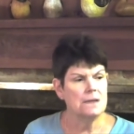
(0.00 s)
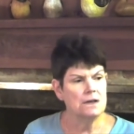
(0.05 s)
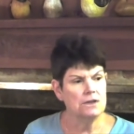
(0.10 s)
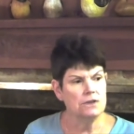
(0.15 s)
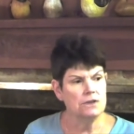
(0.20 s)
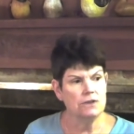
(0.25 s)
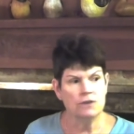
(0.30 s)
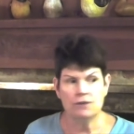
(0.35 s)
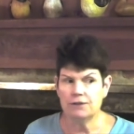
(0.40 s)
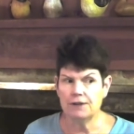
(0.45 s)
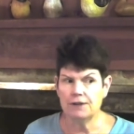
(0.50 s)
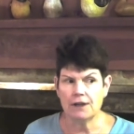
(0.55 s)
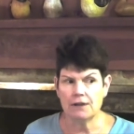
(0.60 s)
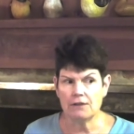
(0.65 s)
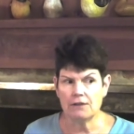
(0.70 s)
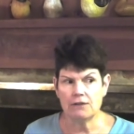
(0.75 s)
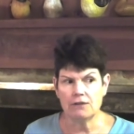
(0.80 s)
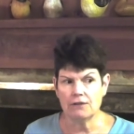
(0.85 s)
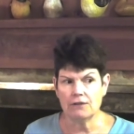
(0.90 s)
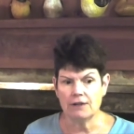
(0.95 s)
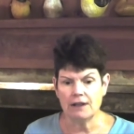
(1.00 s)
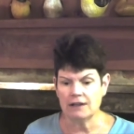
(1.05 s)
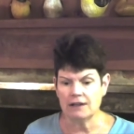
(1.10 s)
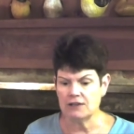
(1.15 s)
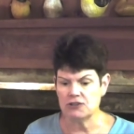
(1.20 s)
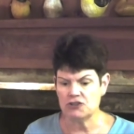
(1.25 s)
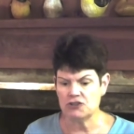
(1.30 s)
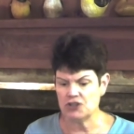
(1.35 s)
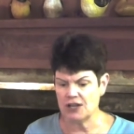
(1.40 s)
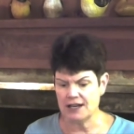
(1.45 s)
You know, you're not
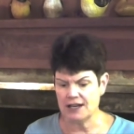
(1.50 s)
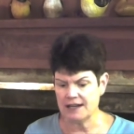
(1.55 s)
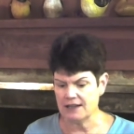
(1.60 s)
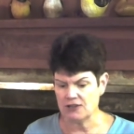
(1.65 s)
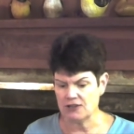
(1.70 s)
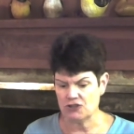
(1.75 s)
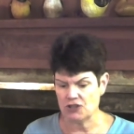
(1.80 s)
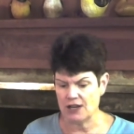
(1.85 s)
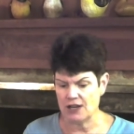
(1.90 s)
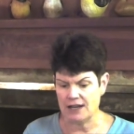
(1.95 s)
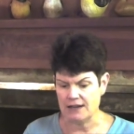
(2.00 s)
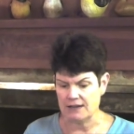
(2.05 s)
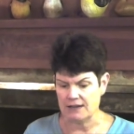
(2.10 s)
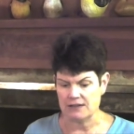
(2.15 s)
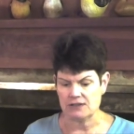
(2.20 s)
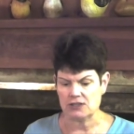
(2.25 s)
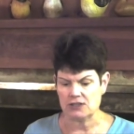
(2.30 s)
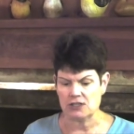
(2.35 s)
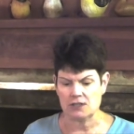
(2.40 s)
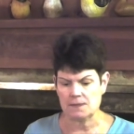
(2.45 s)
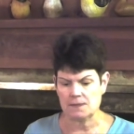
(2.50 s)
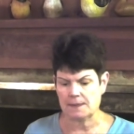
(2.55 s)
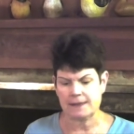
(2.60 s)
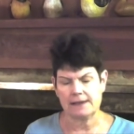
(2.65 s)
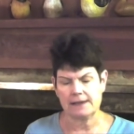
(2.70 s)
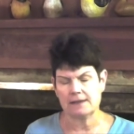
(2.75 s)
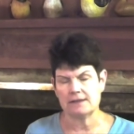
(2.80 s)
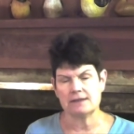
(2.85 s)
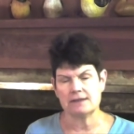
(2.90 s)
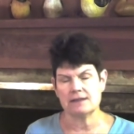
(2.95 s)
a Jennings genius just
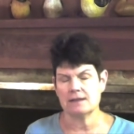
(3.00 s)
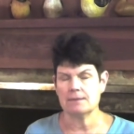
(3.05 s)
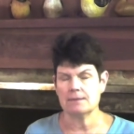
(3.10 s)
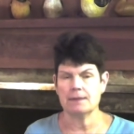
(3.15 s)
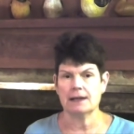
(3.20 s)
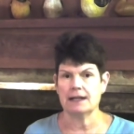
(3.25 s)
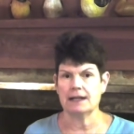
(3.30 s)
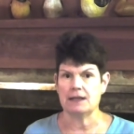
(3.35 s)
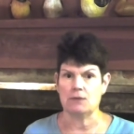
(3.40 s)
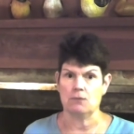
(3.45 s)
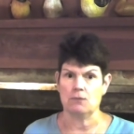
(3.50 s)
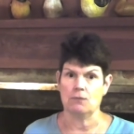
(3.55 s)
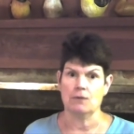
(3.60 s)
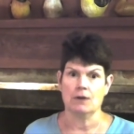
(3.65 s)
because somebody,